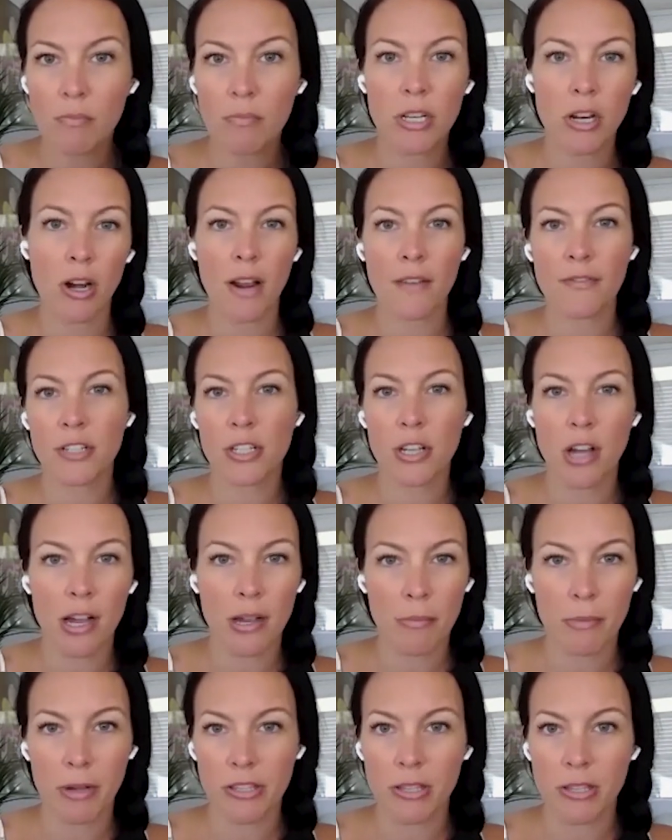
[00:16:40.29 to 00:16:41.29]
We don't have to
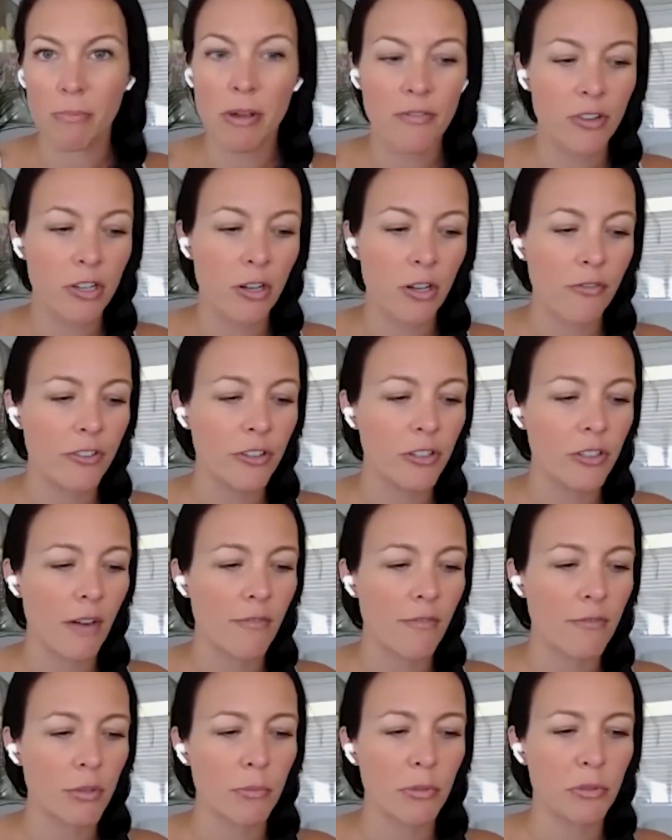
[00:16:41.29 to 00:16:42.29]
talk about them if you don't feel
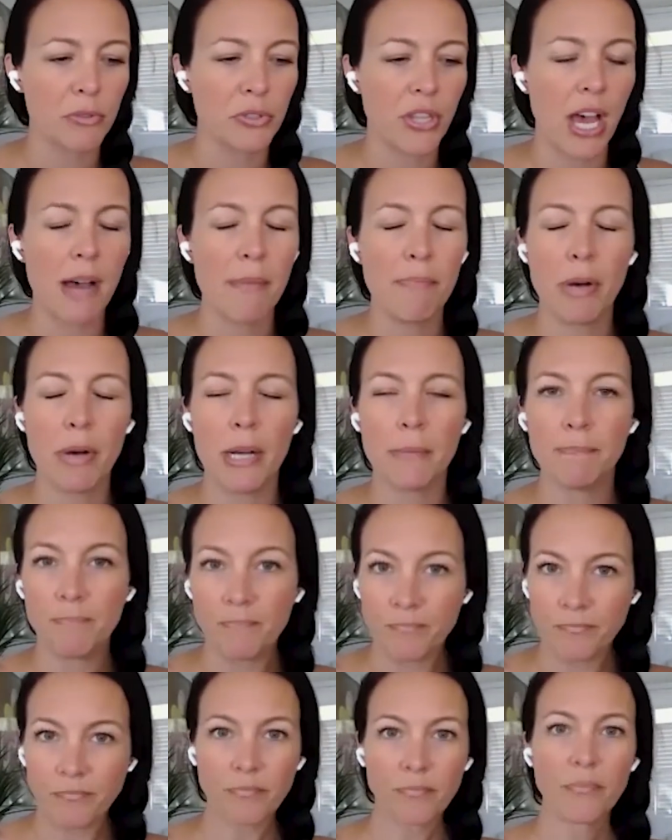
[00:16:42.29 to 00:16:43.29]
comfortable with that, but
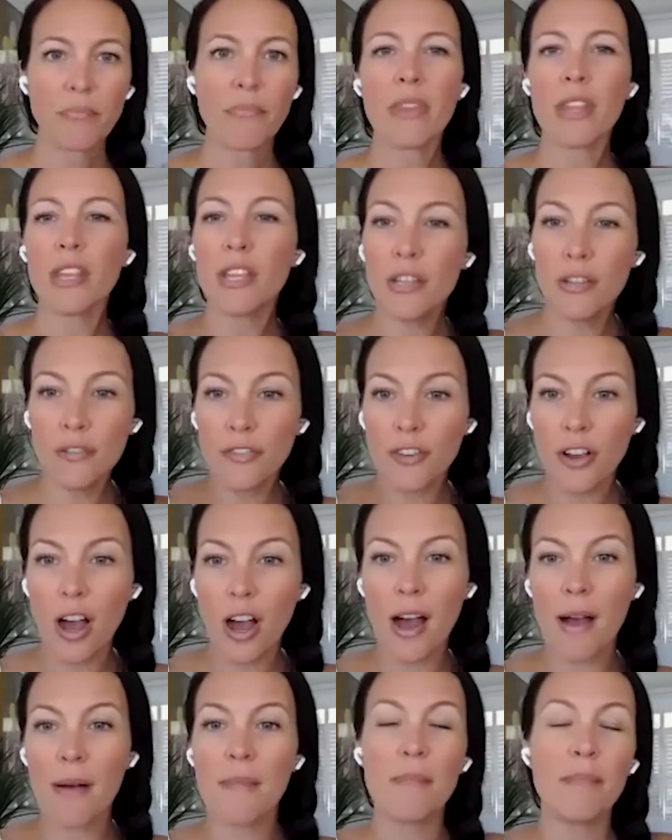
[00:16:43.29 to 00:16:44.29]
you've
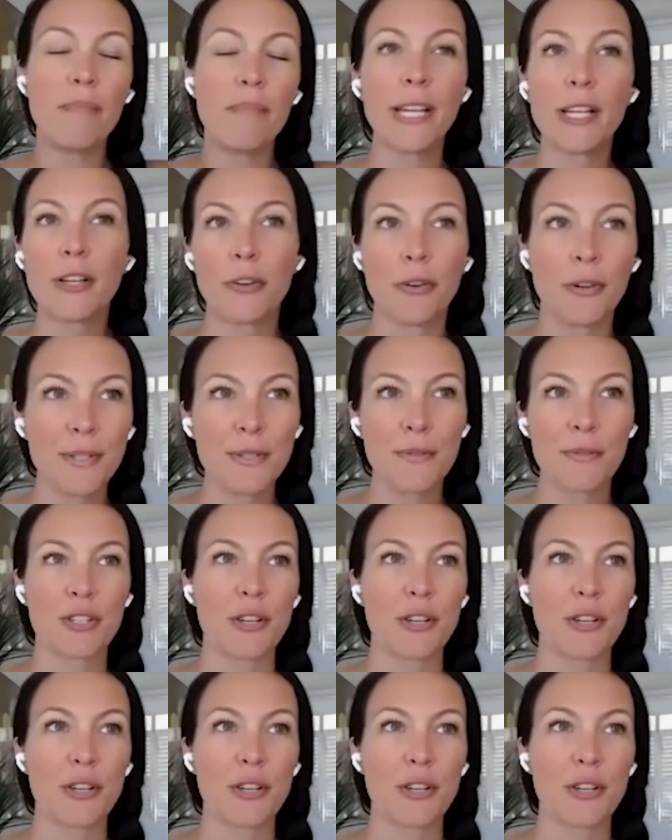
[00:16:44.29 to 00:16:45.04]
got big goals, which